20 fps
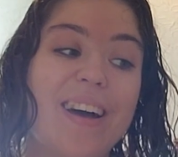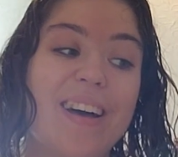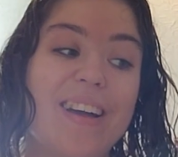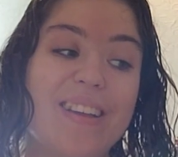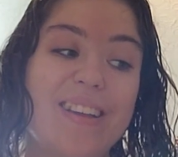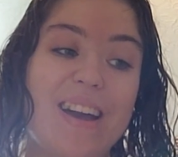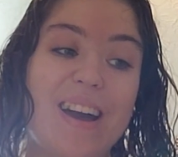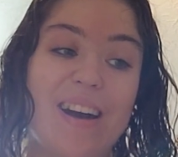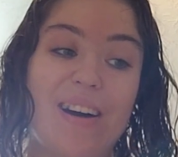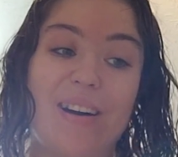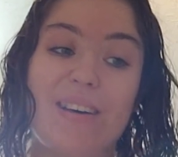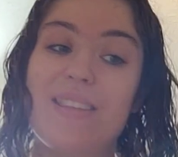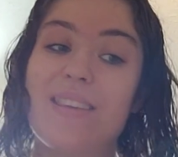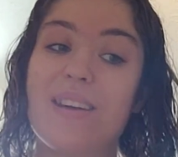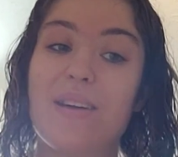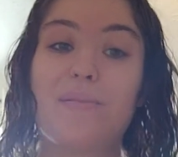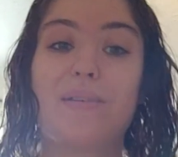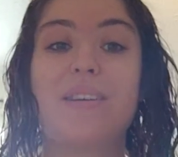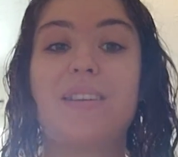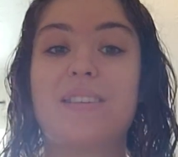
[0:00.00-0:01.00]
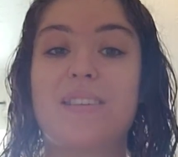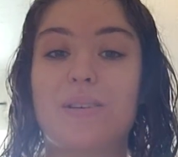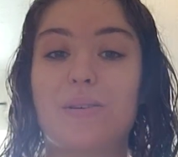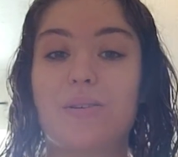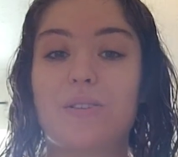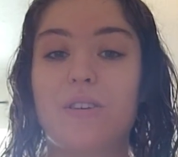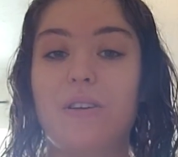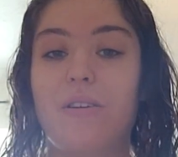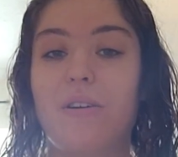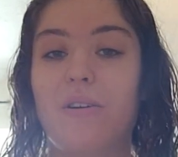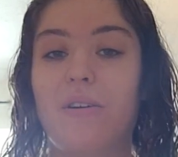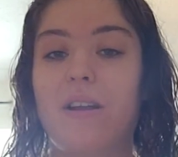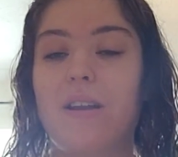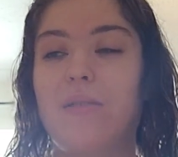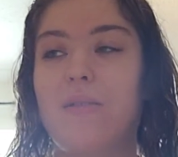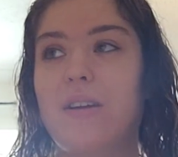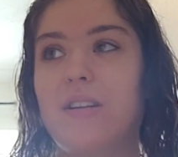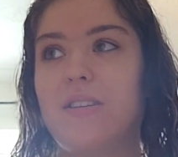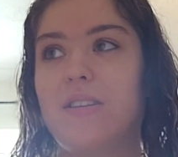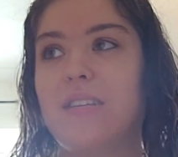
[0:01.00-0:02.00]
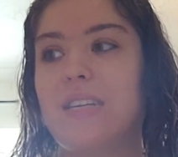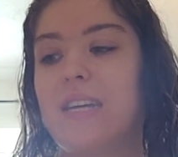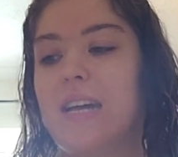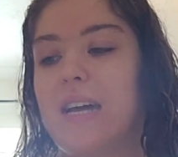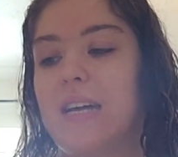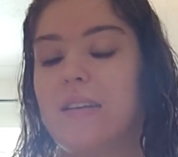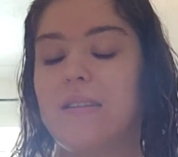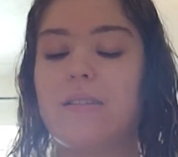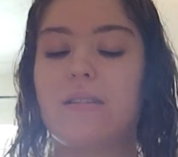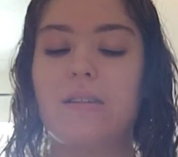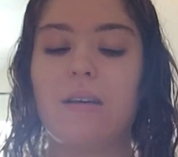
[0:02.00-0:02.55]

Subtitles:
yeah, I think I'm going to still sew it on anyway just in case,